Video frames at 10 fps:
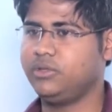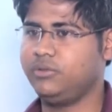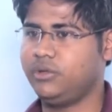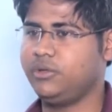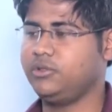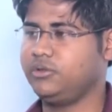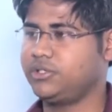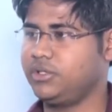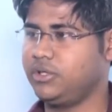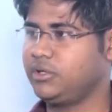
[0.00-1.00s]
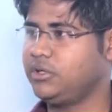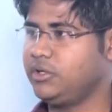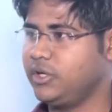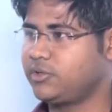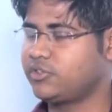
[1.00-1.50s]
Everybody knows, I think.
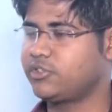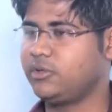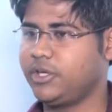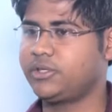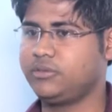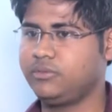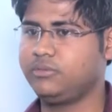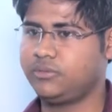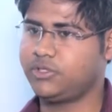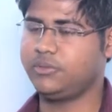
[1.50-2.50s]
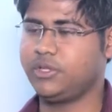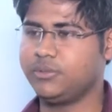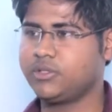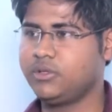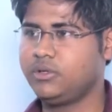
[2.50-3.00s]
I used to solve that
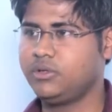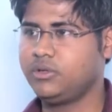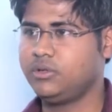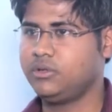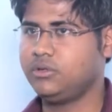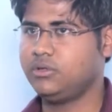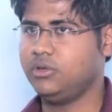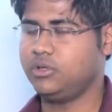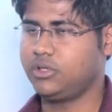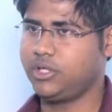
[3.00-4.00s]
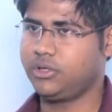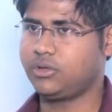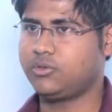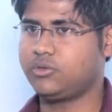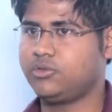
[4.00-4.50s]
sometimes, or
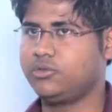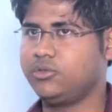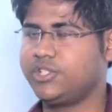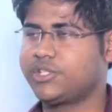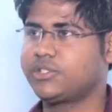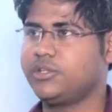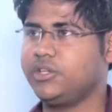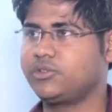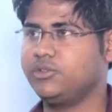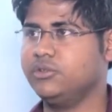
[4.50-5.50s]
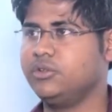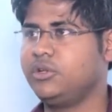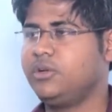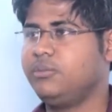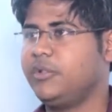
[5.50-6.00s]
in quizzes I used to do.
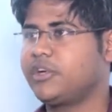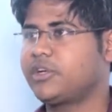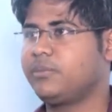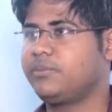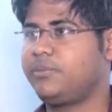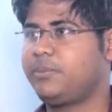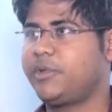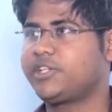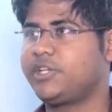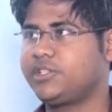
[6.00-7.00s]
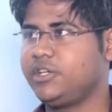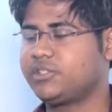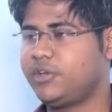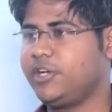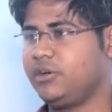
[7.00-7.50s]
But uh, passage
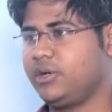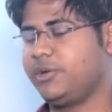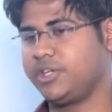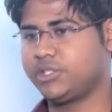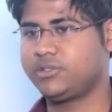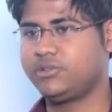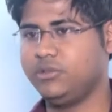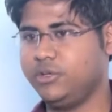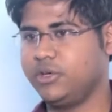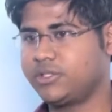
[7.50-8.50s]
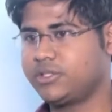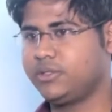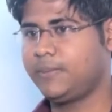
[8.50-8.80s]
is my regular practice, to be honest.